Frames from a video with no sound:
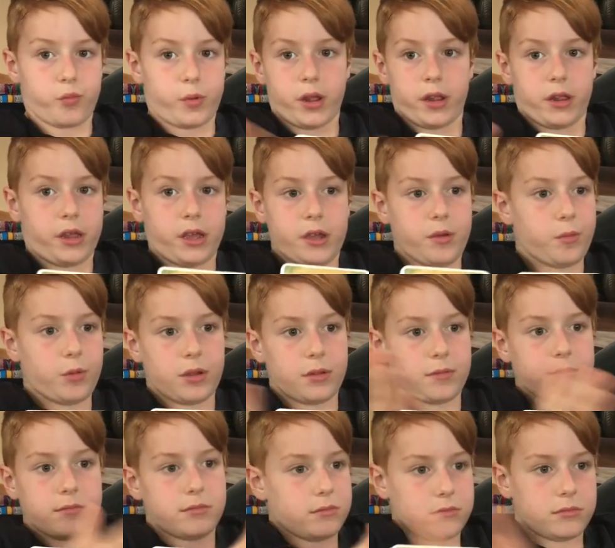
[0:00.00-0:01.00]
Really,
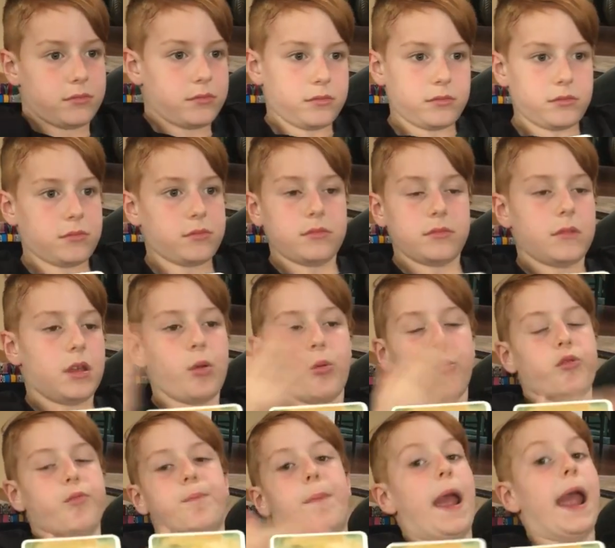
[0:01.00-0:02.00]
it
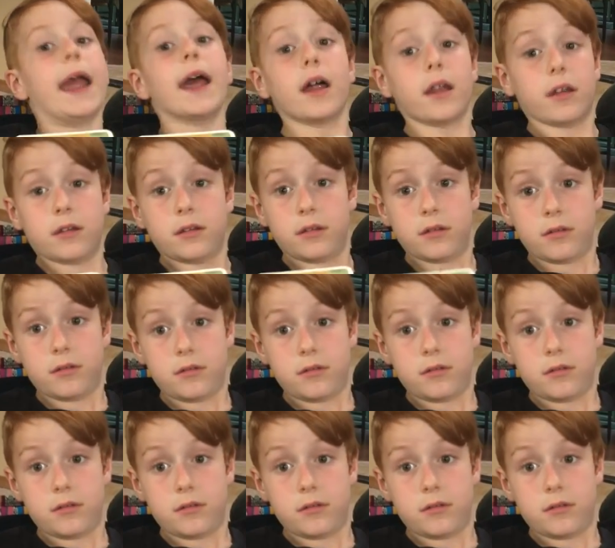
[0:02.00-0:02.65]
was banned.